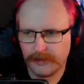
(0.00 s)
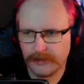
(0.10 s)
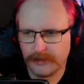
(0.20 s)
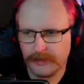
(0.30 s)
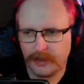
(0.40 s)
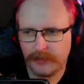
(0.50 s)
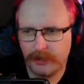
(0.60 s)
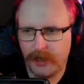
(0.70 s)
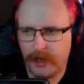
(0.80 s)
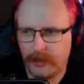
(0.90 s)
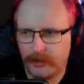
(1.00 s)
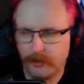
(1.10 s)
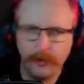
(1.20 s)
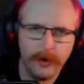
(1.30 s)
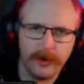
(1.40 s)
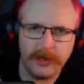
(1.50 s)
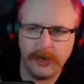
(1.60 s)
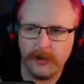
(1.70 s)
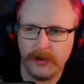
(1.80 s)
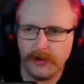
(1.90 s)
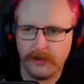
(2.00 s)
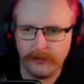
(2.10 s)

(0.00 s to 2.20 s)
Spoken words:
is going to be our little work area.